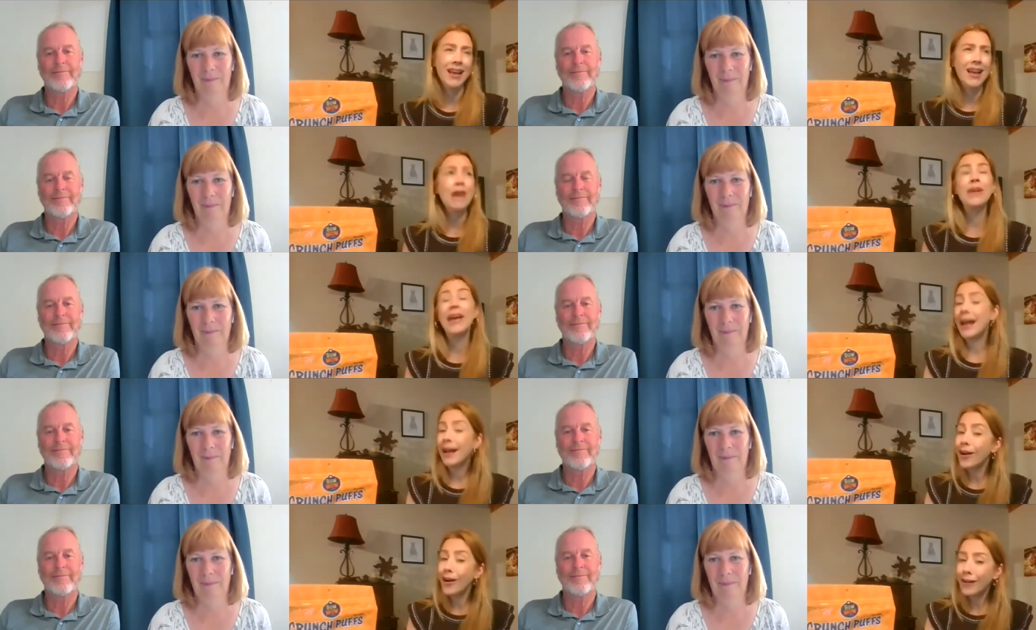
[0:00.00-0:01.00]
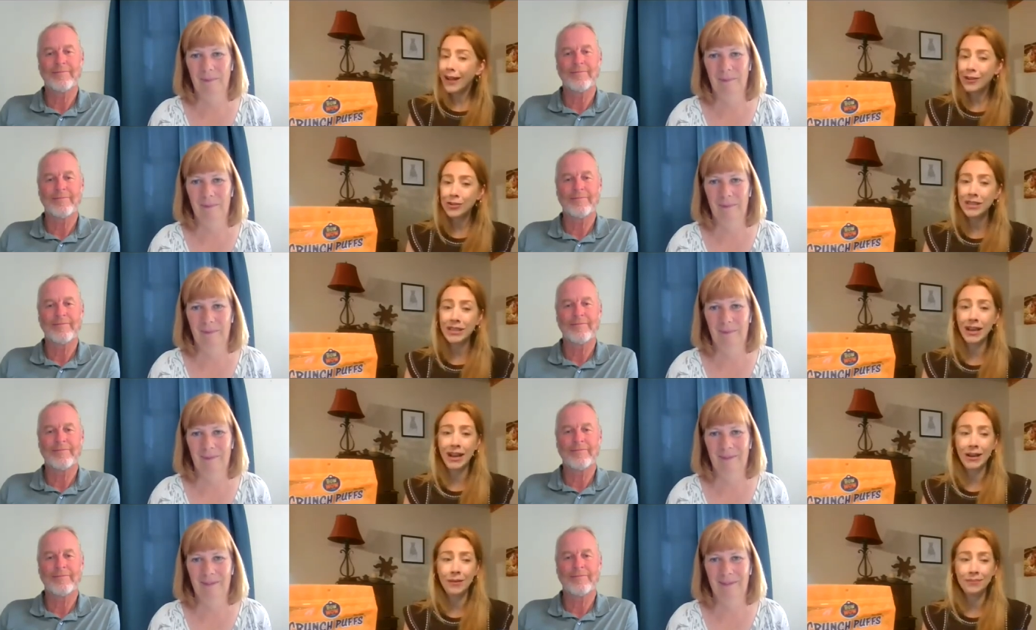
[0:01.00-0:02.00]
Speaker 1: And we are actually
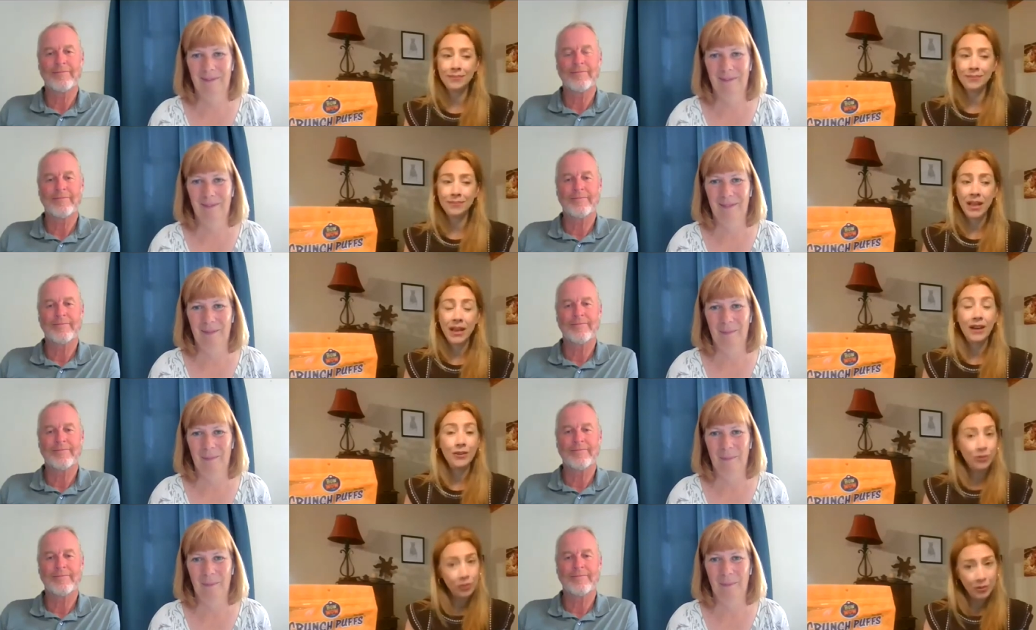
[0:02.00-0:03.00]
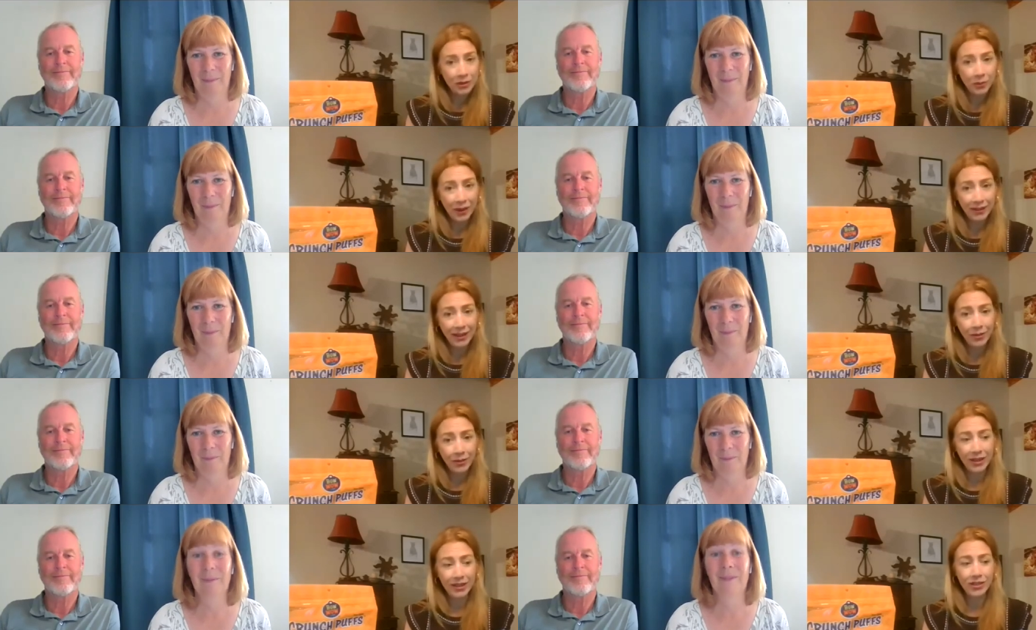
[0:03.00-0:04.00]
on YouTube as well. And
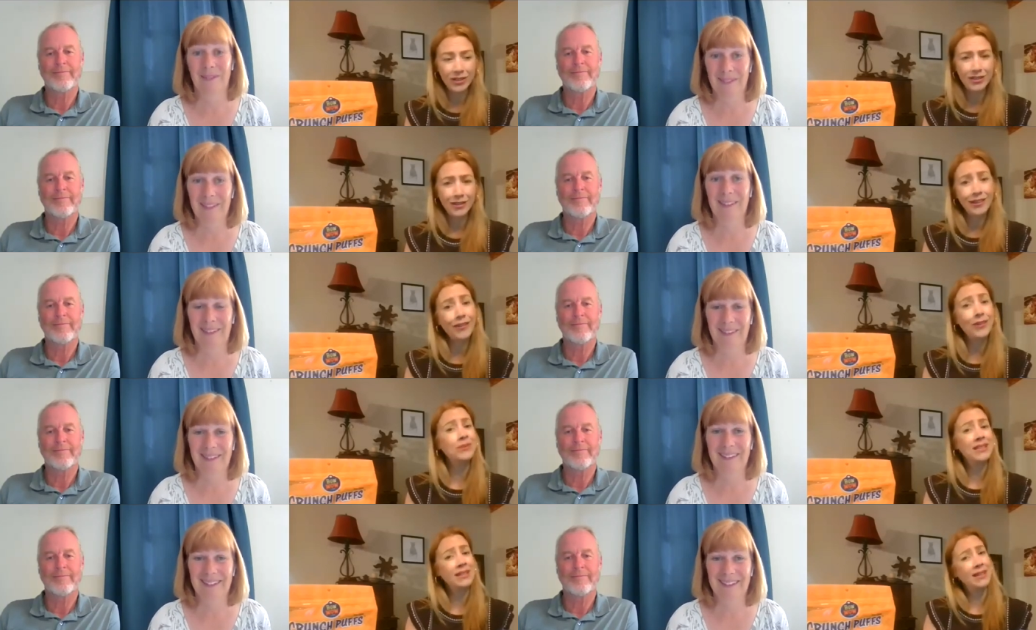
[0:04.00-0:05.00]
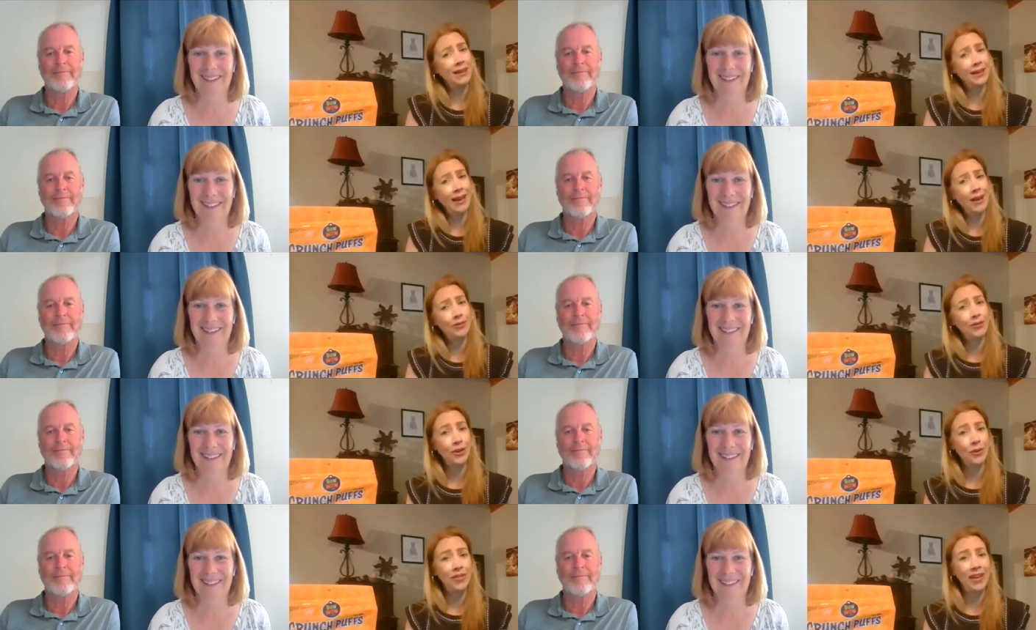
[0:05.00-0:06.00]
we just started our own TikTok account.
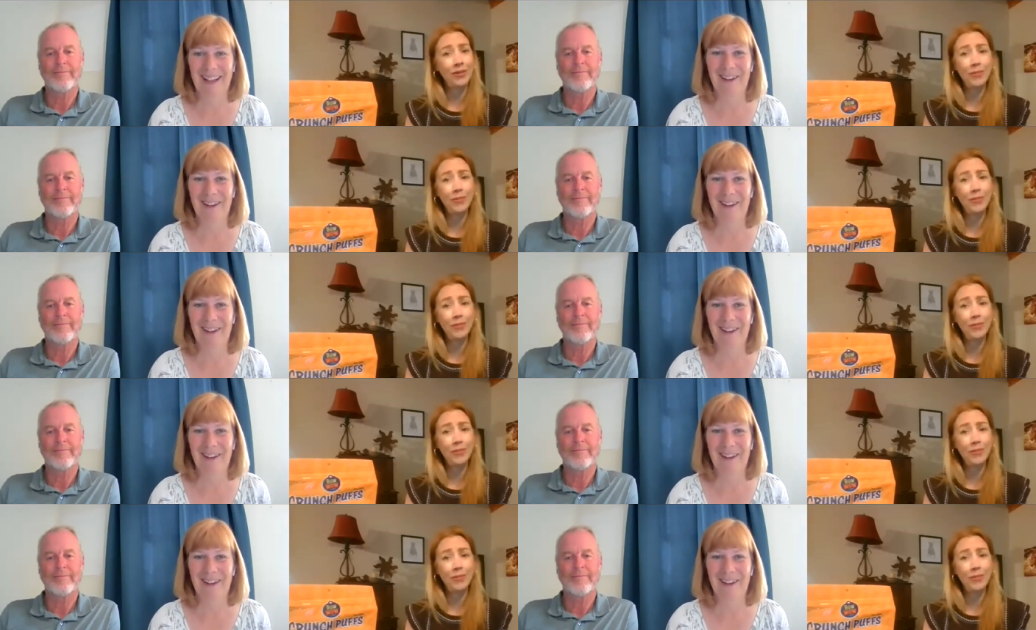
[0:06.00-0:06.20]
So that'll be